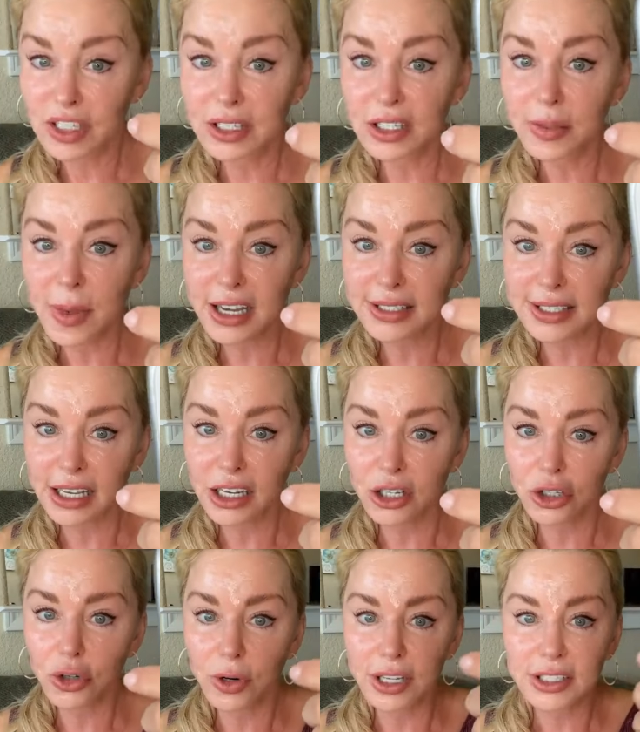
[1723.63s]
This is my
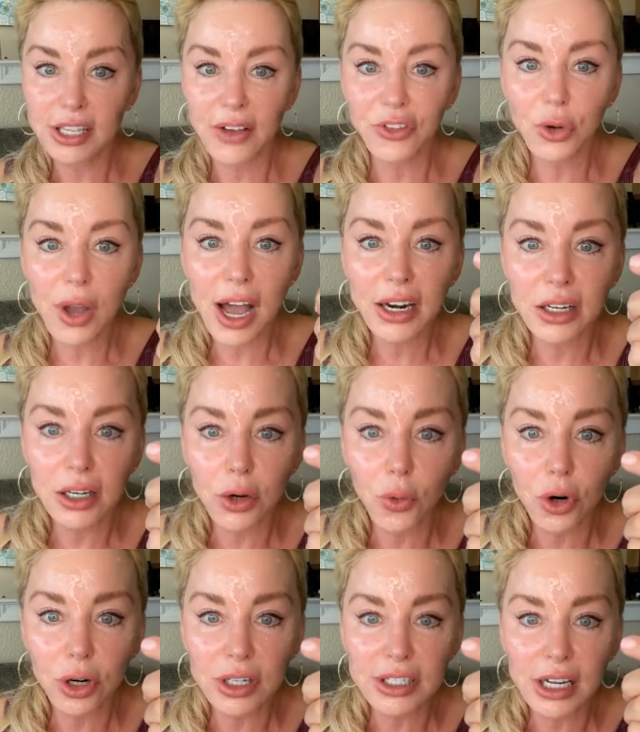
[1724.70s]
second choice. Have you had
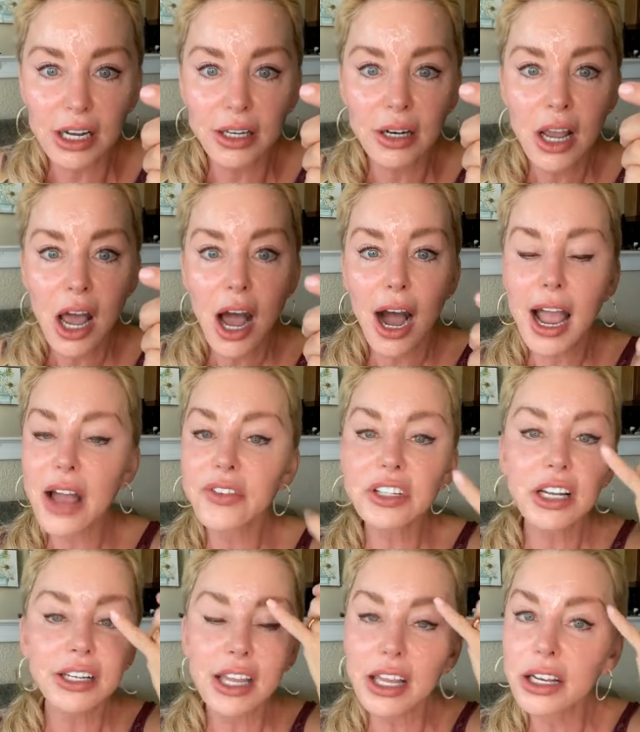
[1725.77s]
any work done? I
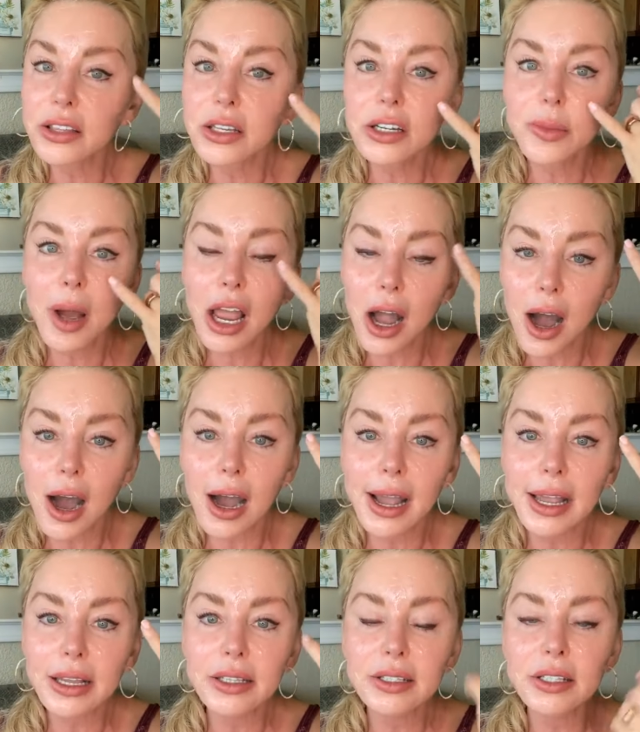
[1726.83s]
haven't done anything to my
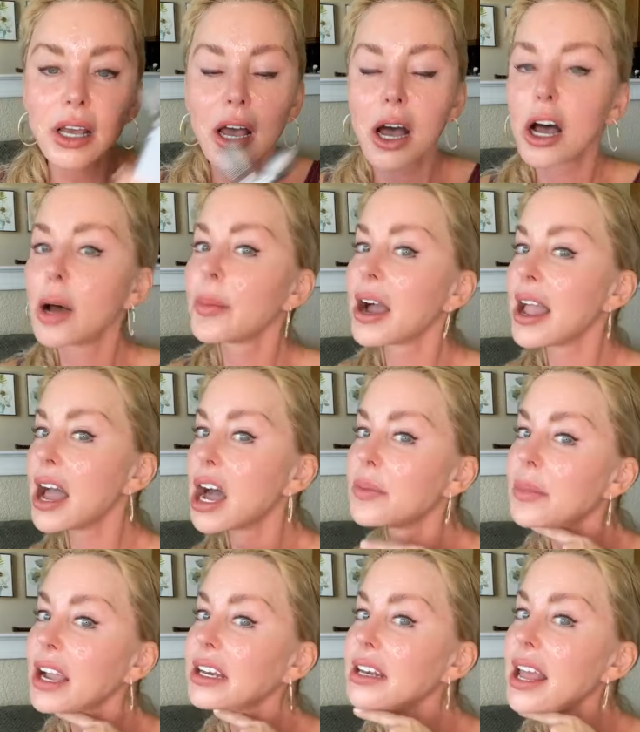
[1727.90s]
eyes. Um, I
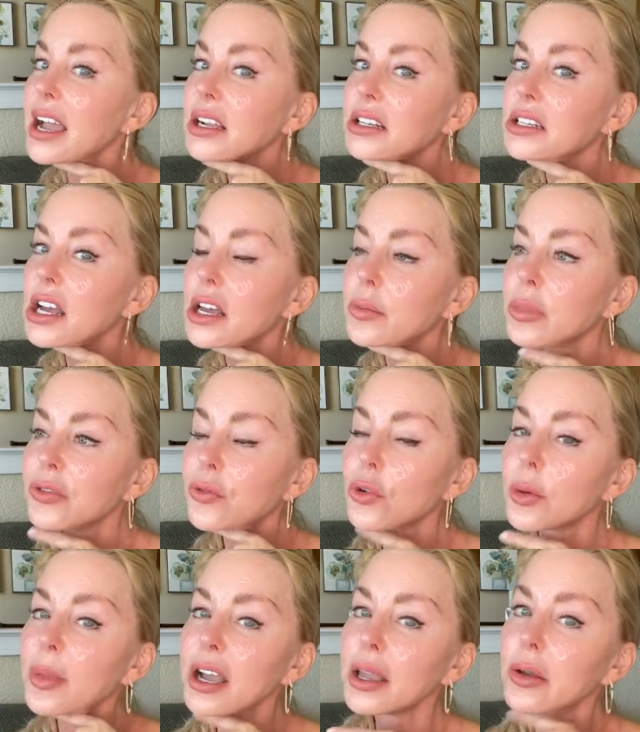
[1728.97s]
had my neck done
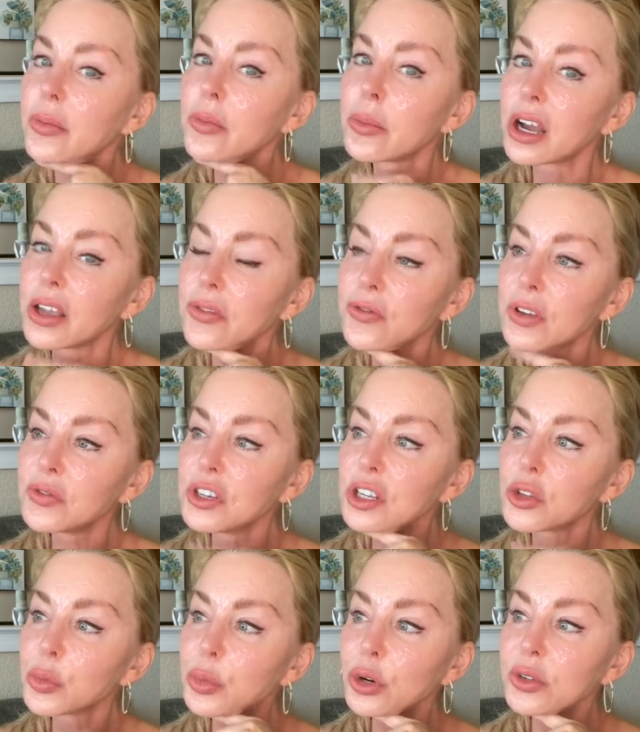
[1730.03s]
before my, my
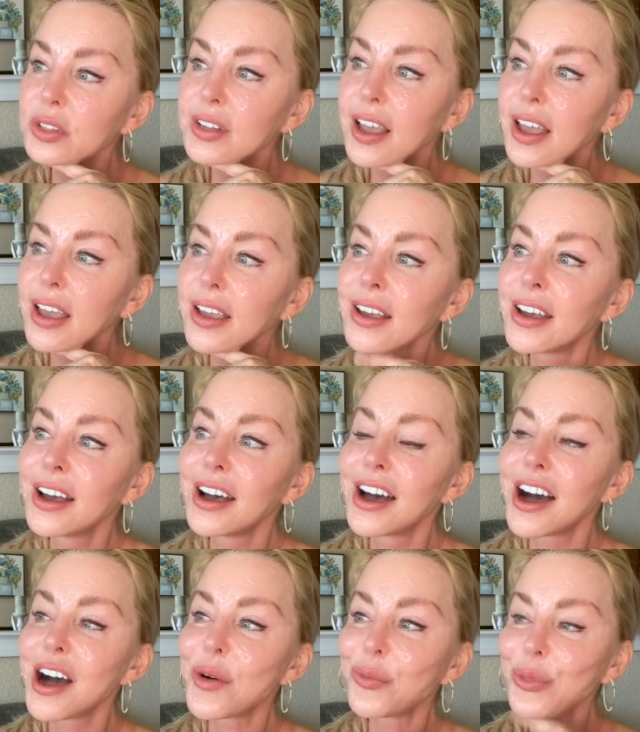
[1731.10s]
50th birthday
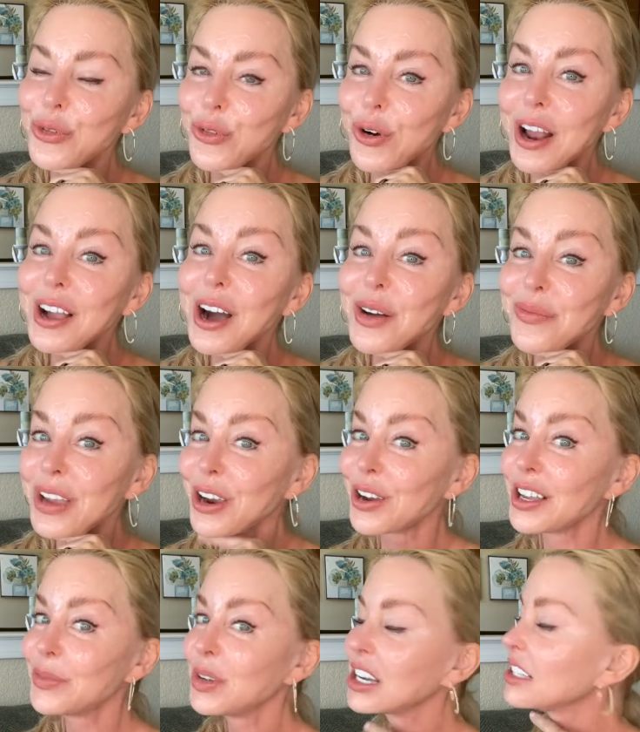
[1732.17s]
um, before I got
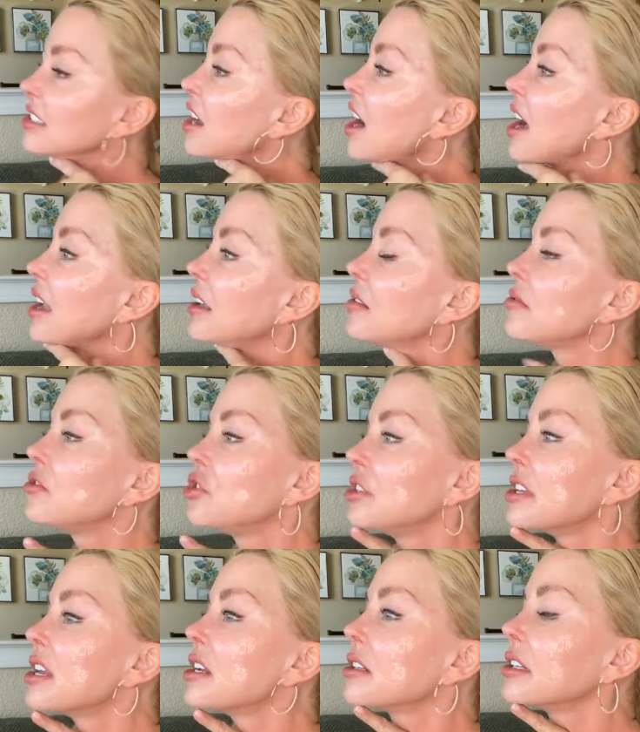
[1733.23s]
married because I
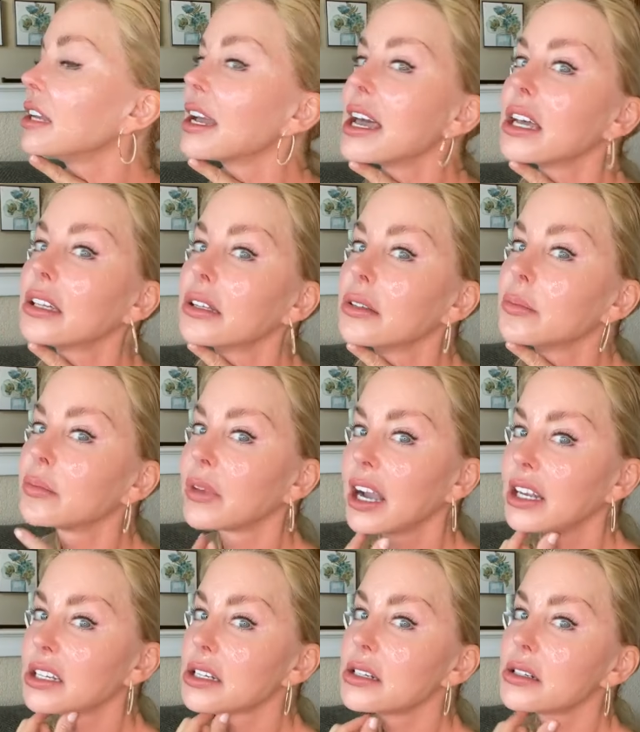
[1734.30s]
genetically I had
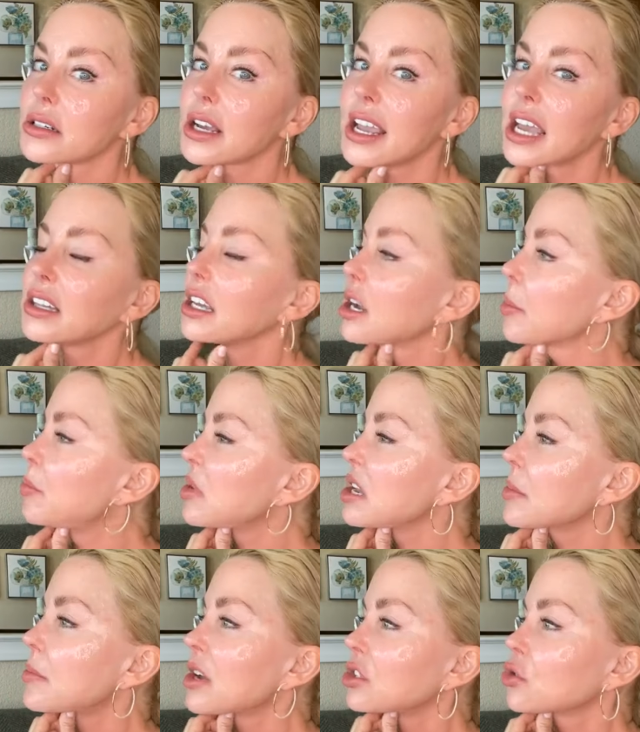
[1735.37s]
I didn't I had like a
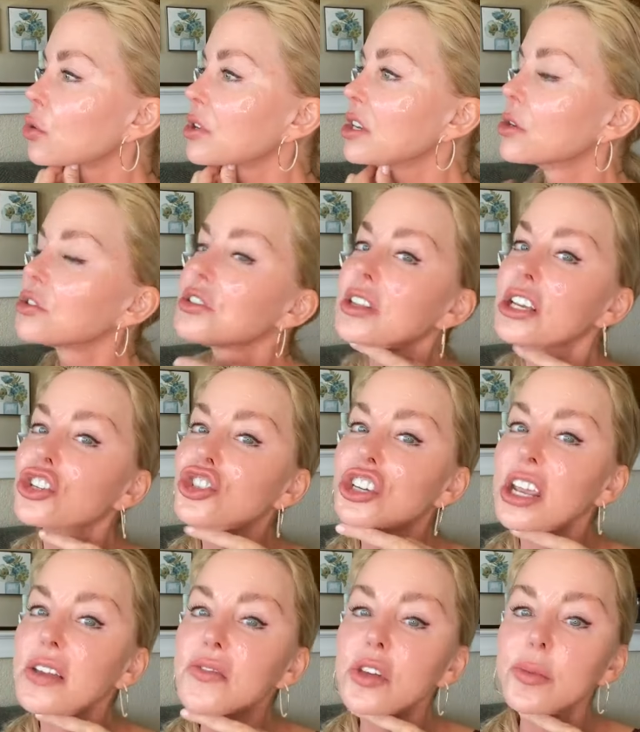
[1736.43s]
big muscle here, so they
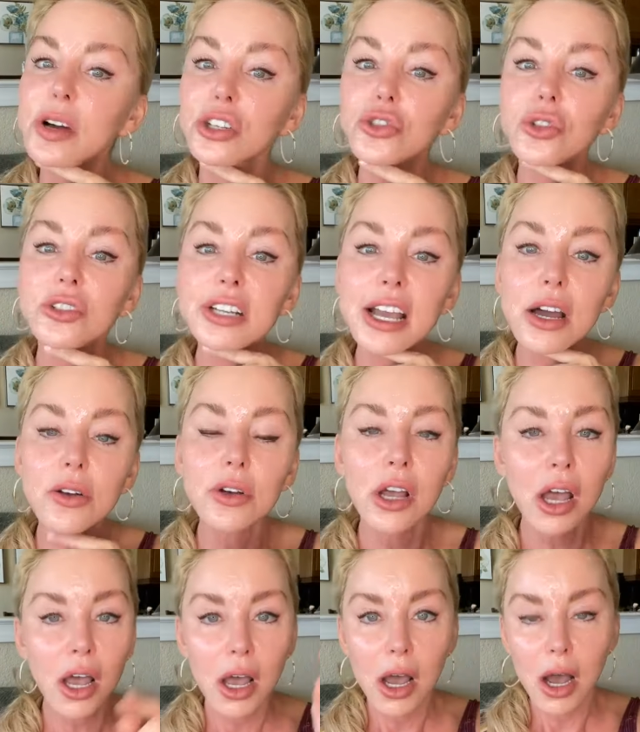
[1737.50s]
shaved the muscle down.